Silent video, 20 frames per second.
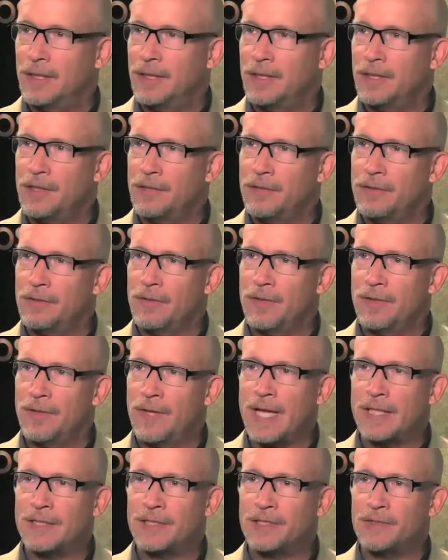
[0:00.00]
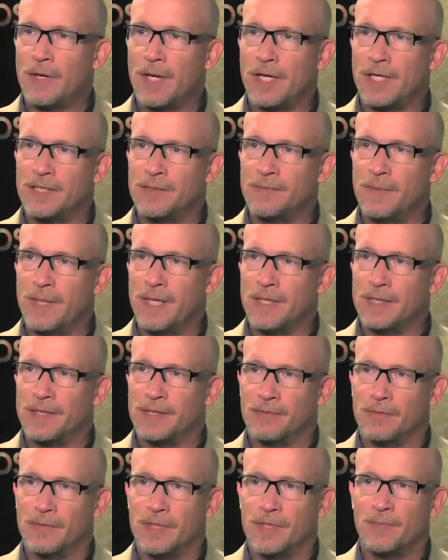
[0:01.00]
That strikes me
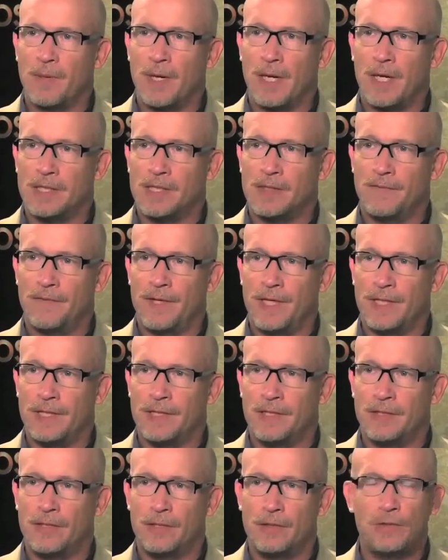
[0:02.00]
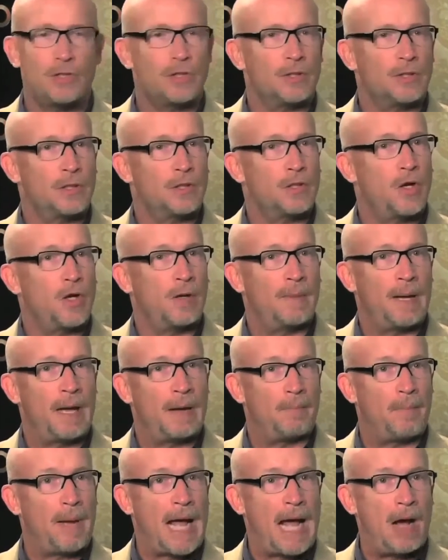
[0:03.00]
as the response of an institution that's all
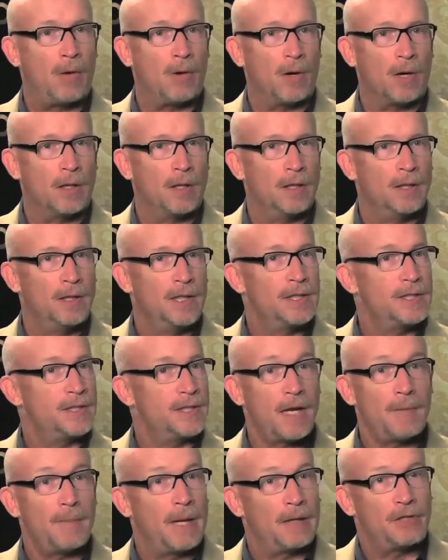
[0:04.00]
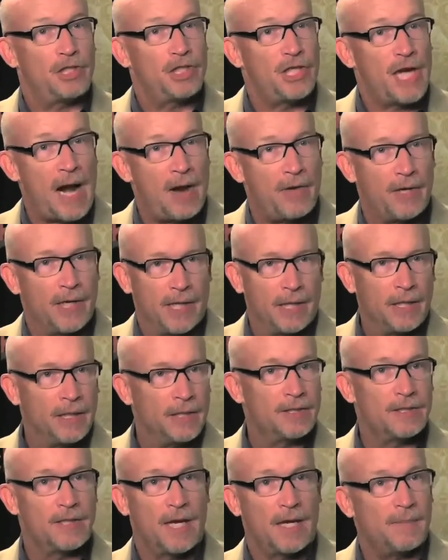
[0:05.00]
about power. It's not about
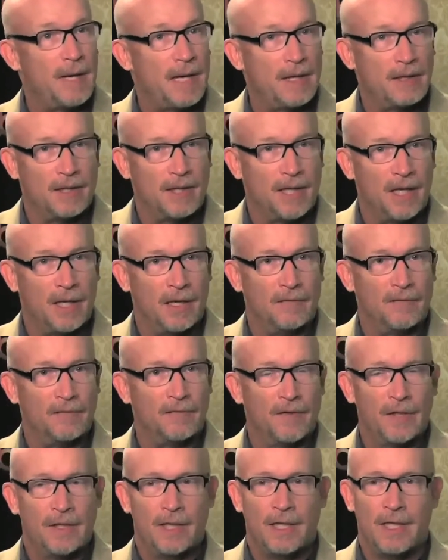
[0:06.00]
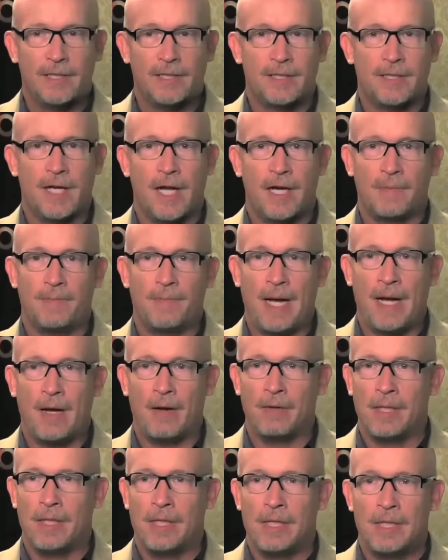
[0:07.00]
charity. It's not about love. It's not
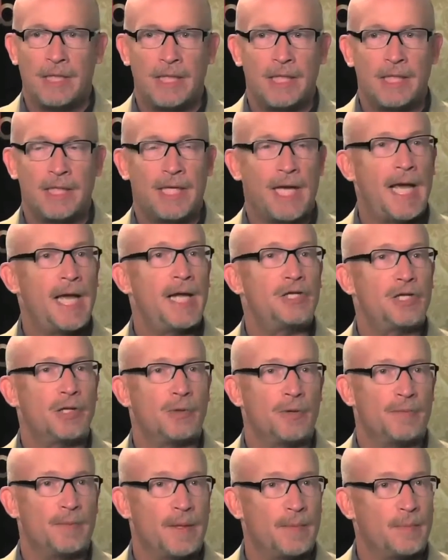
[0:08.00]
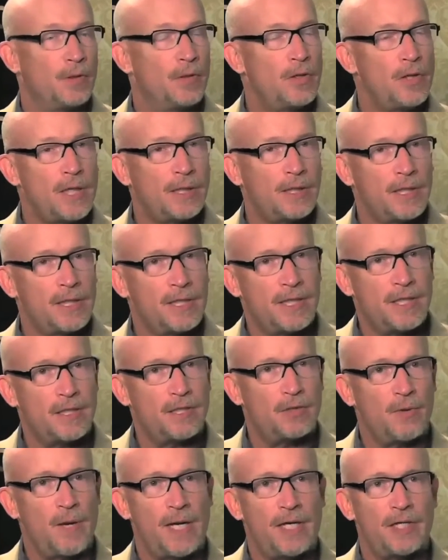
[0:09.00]
about engaging with people. Look at this
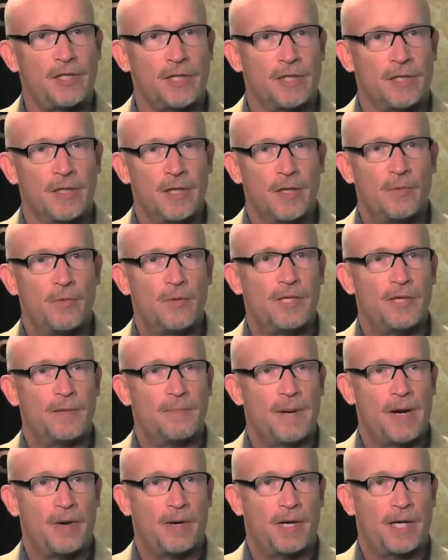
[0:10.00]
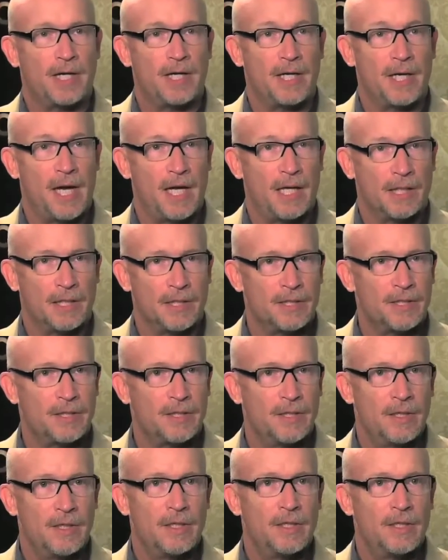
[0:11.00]
situation with the American nuns